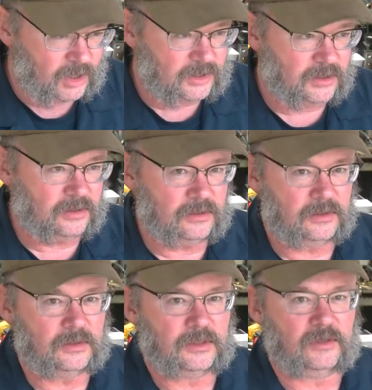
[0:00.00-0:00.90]
want,
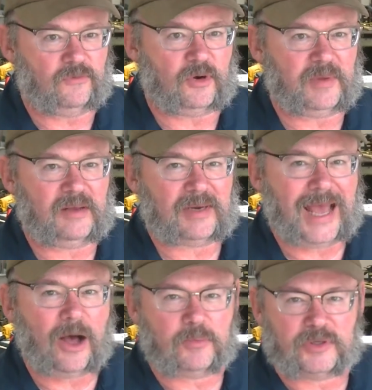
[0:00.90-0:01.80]
if you want to be able
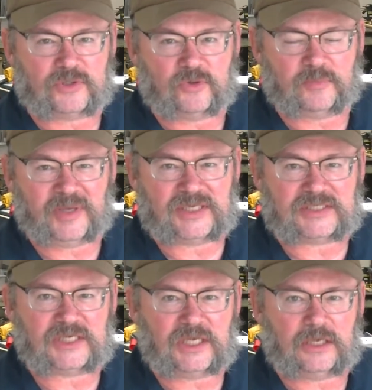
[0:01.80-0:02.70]
to output to a
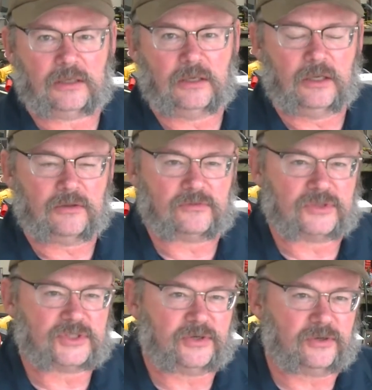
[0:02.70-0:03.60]
PC
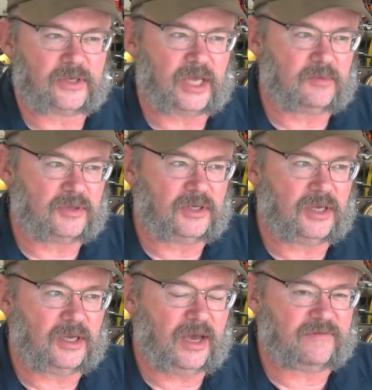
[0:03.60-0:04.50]
a serial cable,
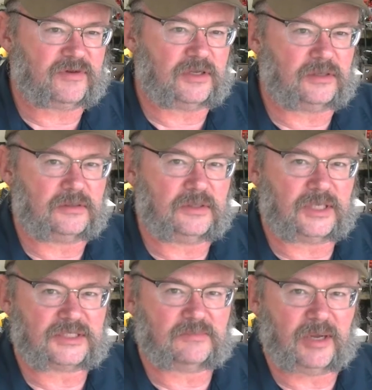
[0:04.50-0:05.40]
you have to,
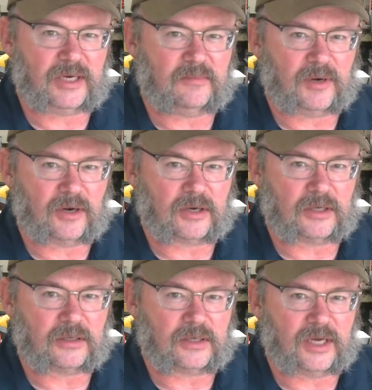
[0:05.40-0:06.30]
that's a made in
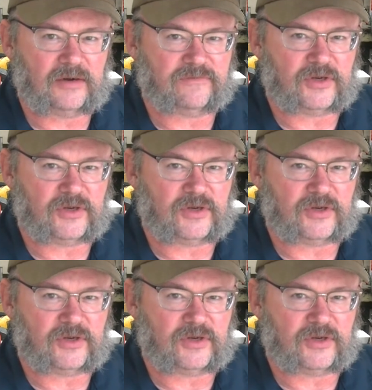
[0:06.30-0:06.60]
America kind of